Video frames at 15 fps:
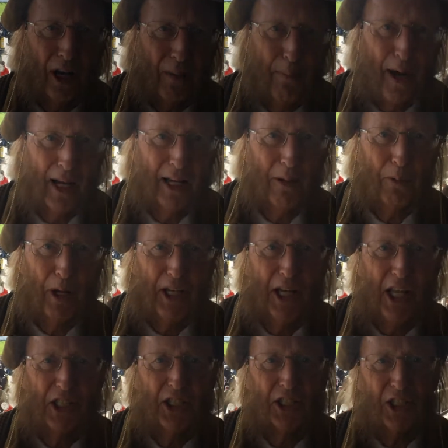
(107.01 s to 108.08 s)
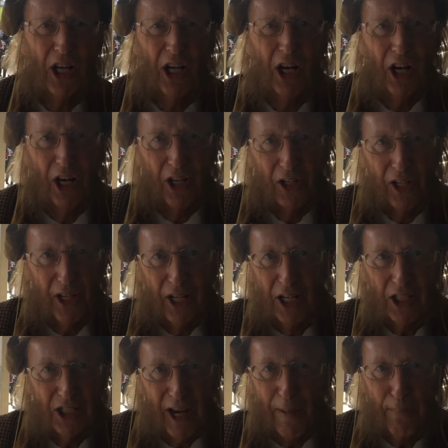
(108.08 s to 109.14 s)
come back and win his third
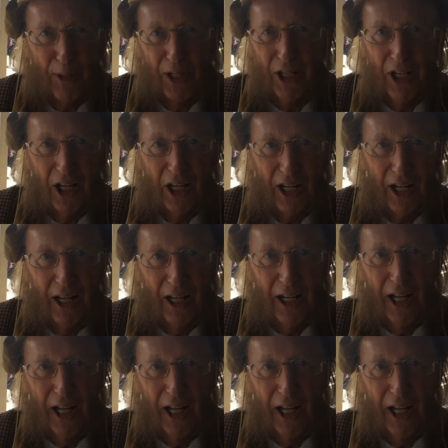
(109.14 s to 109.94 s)
champion hurdle.